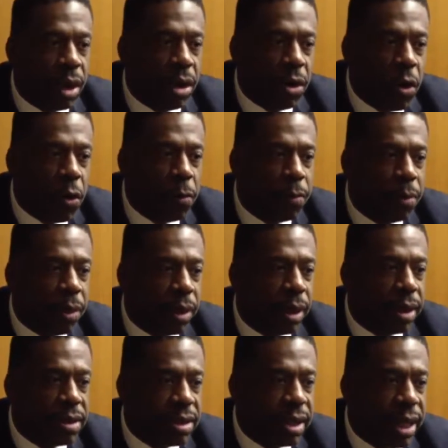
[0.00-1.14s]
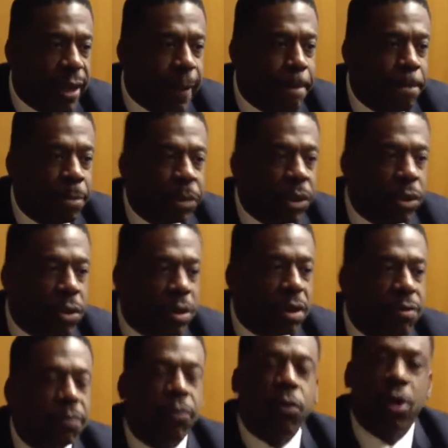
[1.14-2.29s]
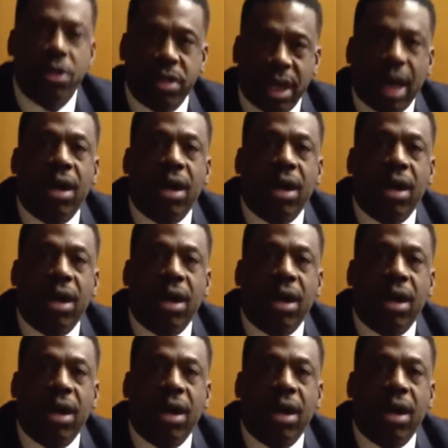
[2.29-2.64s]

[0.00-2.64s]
our hope is that you can voice